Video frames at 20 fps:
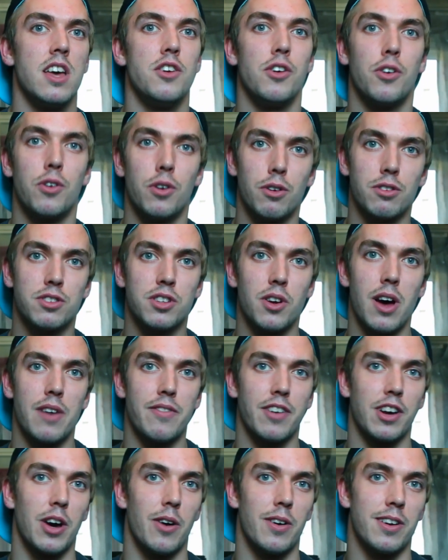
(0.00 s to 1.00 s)
You could also
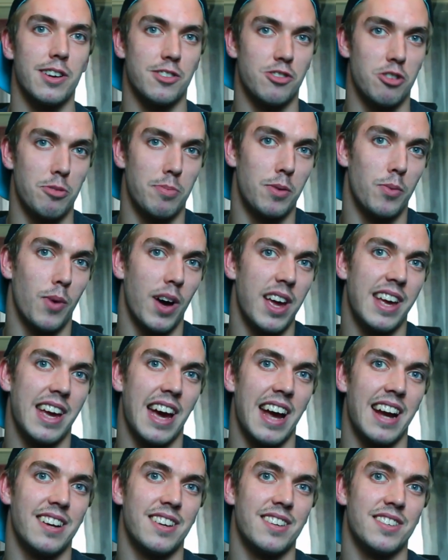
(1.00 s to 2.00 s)
have a go at the stupid weight
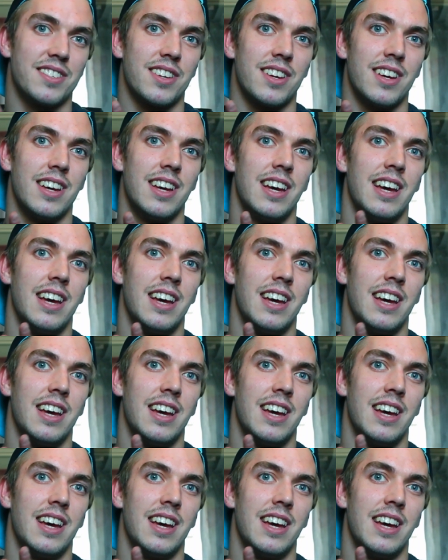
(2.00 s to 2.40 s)
gainers.